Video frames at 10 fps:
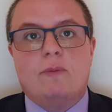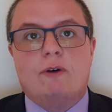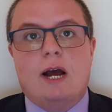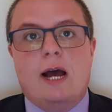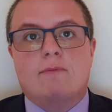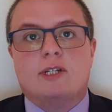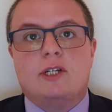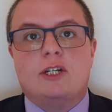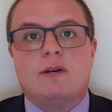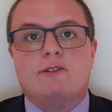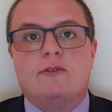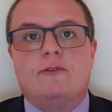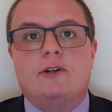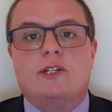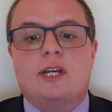perhaps, in chapter
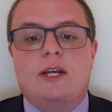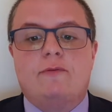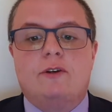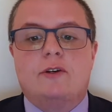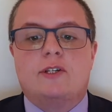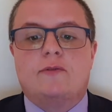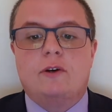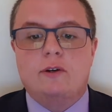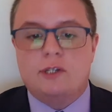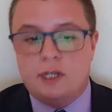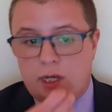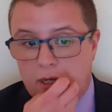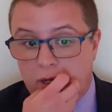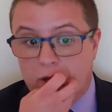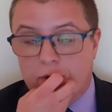thirteen, verse
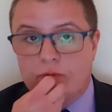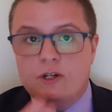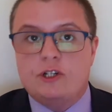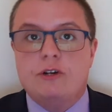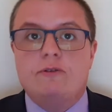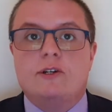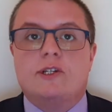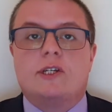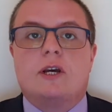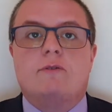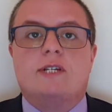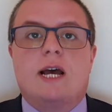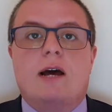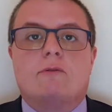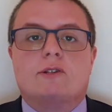thirty, when Judas goes
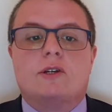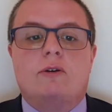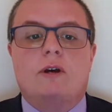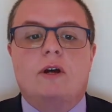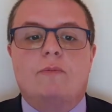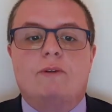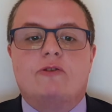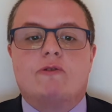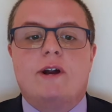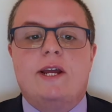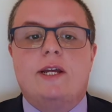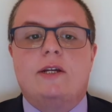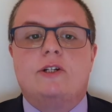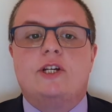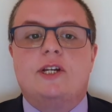out to
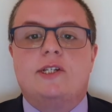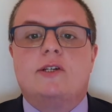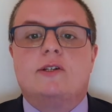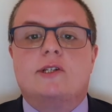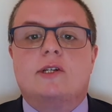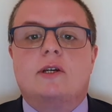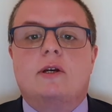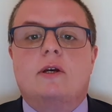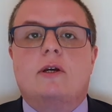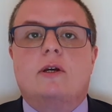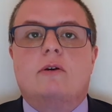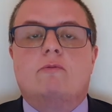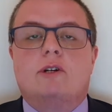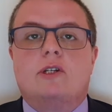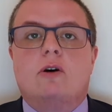betray Jesus,
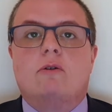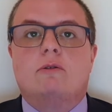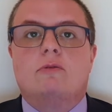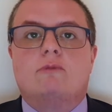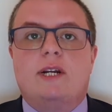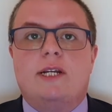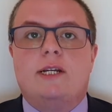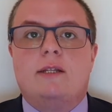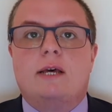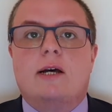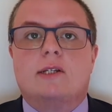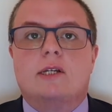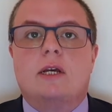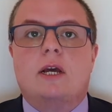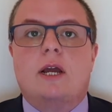we're told when he did that,
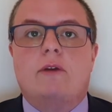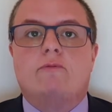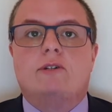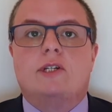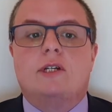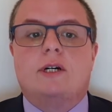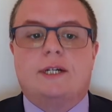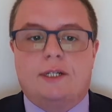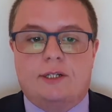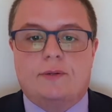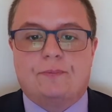it was night.